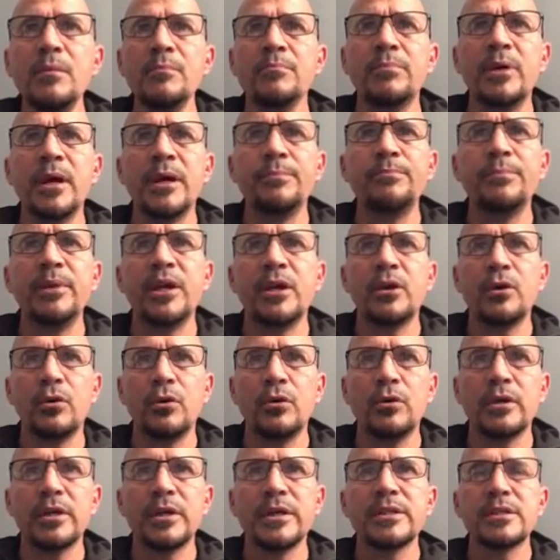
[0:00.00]
but
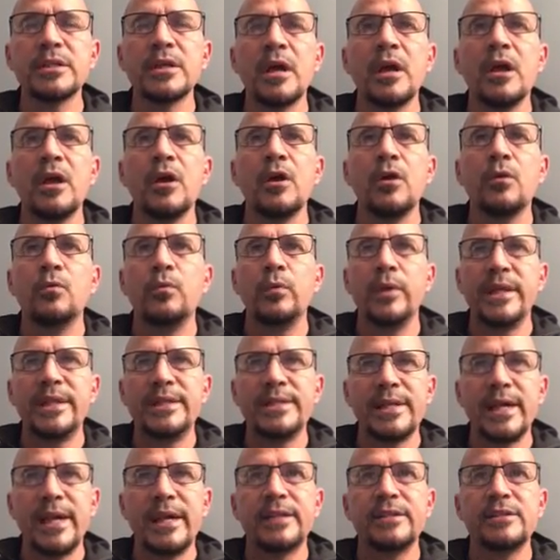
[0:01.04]
because we
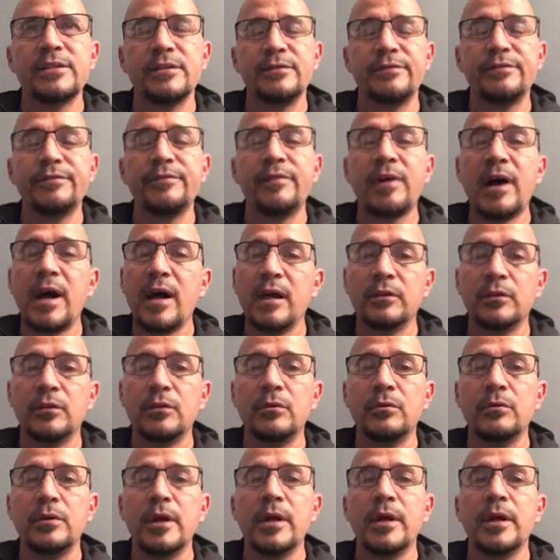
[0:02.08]
tend to
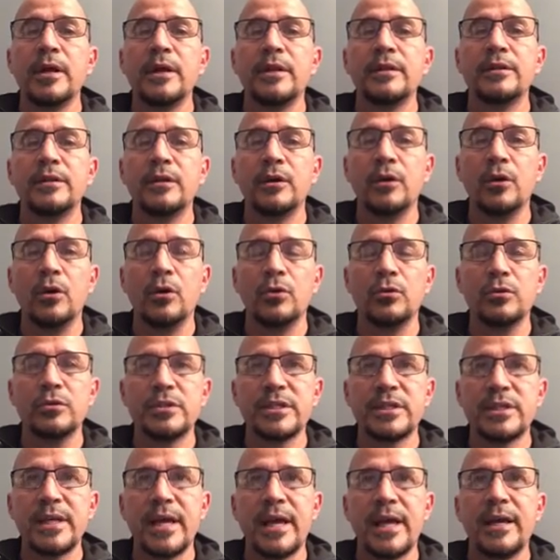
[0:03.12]
follow the goal
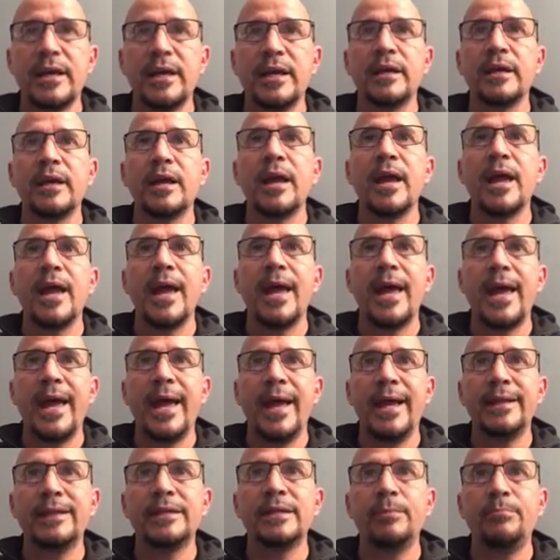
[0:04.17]
setting
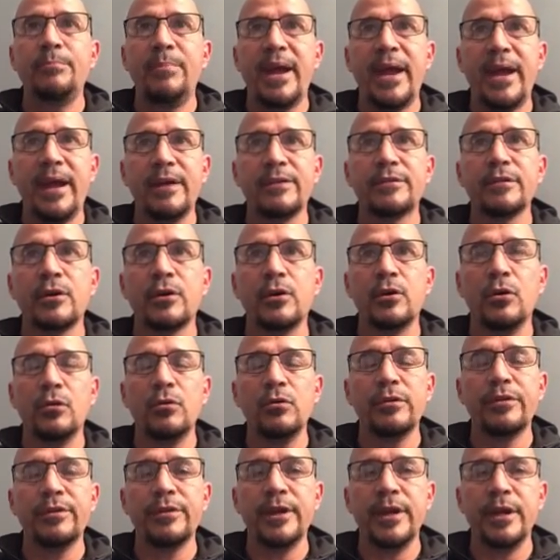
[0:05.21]
and the path
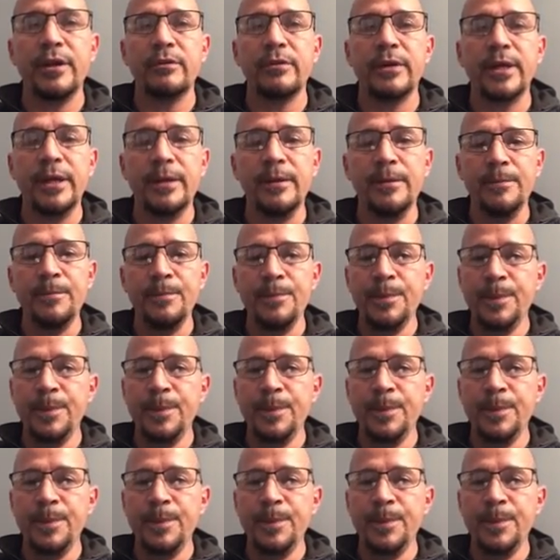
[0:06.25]
goal theory,